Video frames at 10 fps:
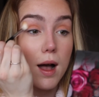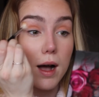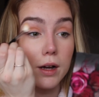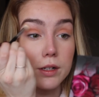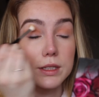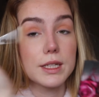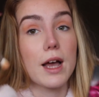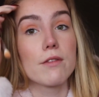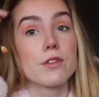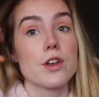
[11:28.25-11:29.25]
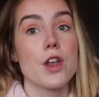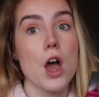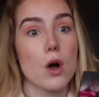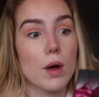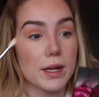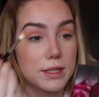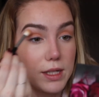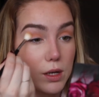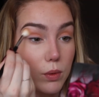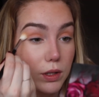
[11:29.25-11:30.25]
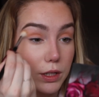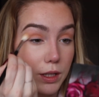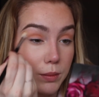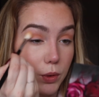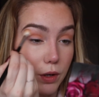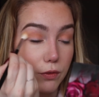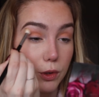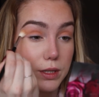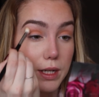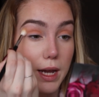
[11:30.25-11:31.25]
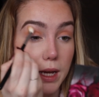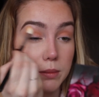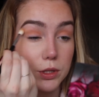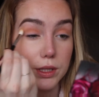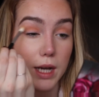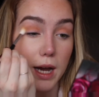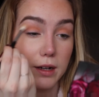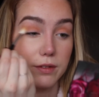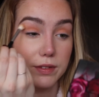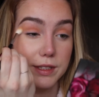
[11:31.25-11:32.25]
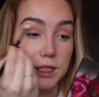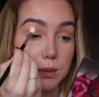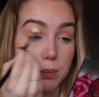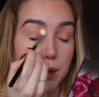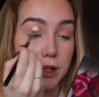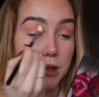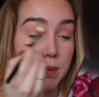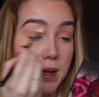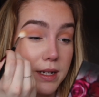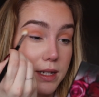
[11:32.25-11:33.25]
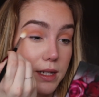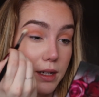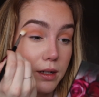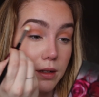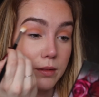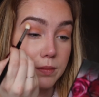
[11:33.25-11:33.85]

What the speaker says: Honestly, I have no idea what look I'm going for today. I'm just kind of experimenting.